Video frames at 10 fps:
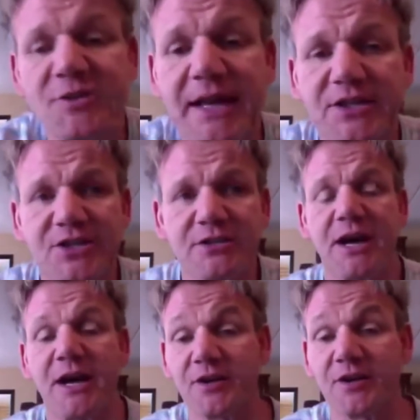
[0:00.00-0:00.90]
you manage?
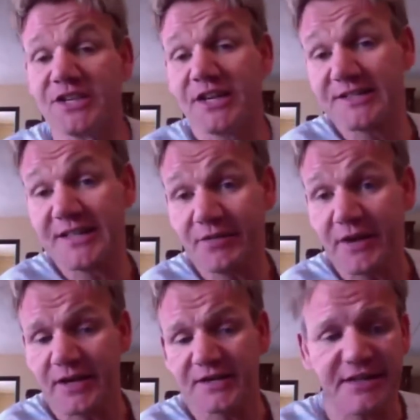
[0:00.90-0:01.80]
I don't see it as
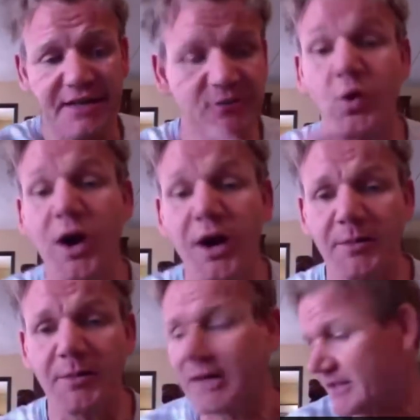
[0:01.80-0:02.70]
TV. I see it as
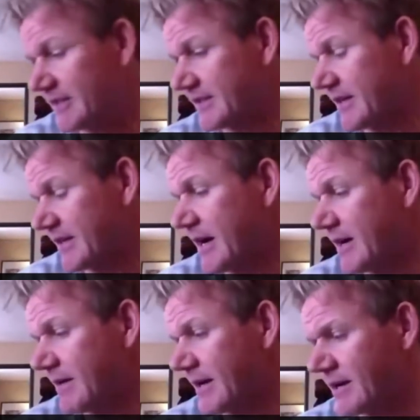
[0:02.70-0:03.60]
work, because it's
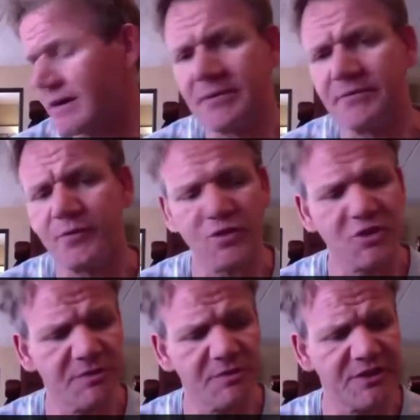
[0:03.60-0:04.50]
an incredibly
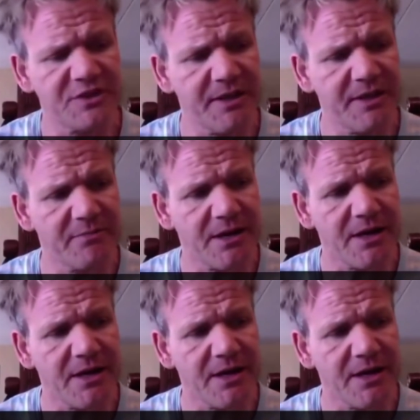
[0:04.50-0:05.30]
fortunate position to be in. But